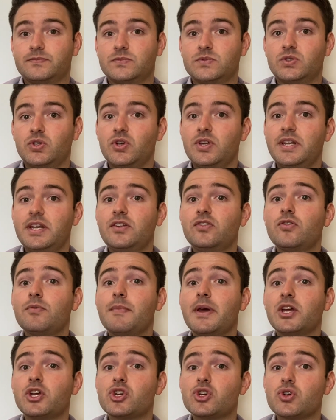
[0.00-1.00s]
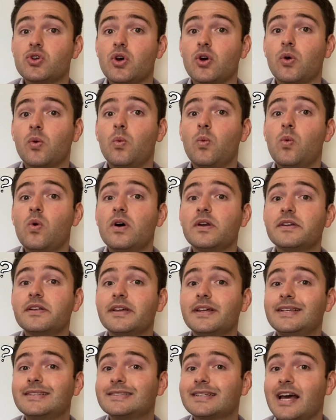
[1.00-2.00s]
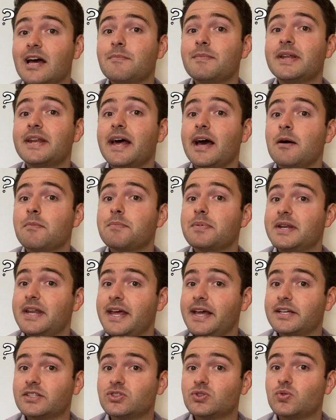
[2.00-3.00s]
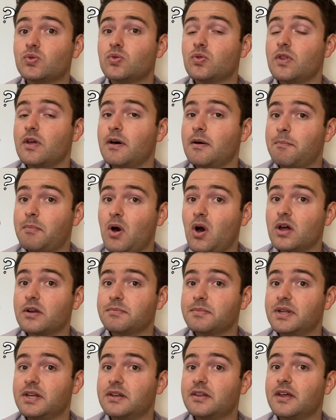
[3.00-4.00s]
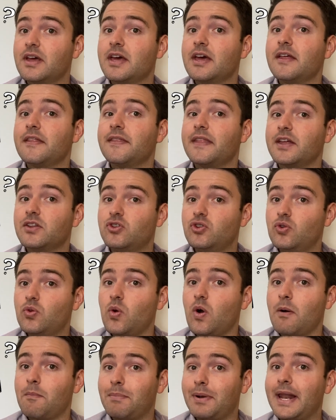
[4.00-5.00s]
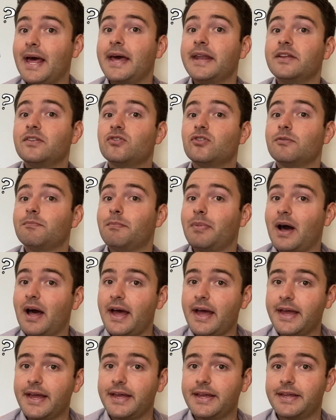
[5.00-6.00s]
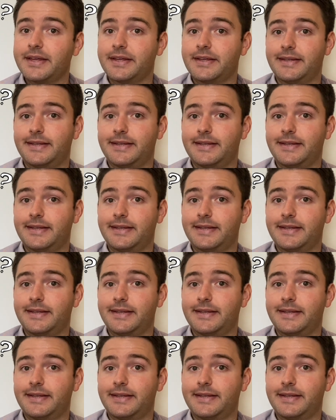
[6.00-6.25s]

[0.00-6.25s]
So you need to make sure what is coming up next to the apartment that you are planning to buy.